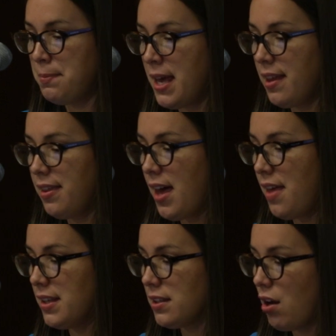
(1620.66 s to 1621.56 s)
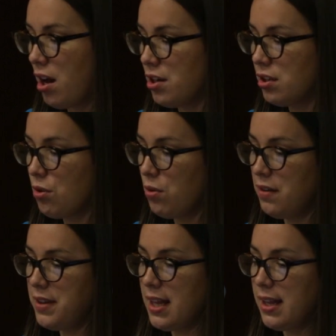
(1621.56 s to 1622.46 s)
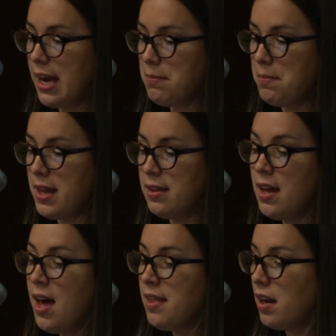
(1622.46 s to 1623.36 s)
Smith and the Scottish School of the Enlightenment,